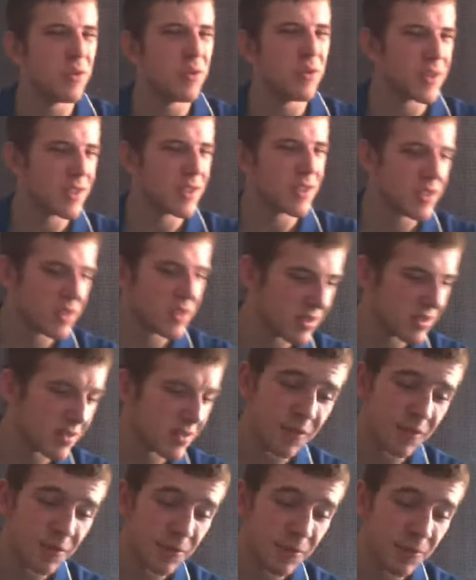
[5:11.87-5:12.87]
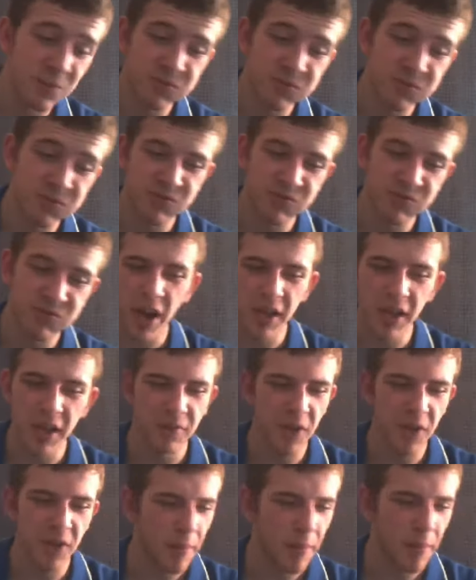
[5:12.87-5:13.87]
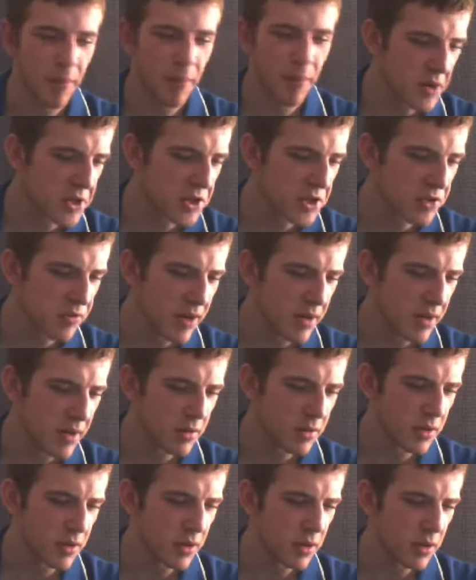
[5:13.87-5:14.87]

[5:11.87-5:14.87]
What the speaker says: which is 5 up on the vengeance round,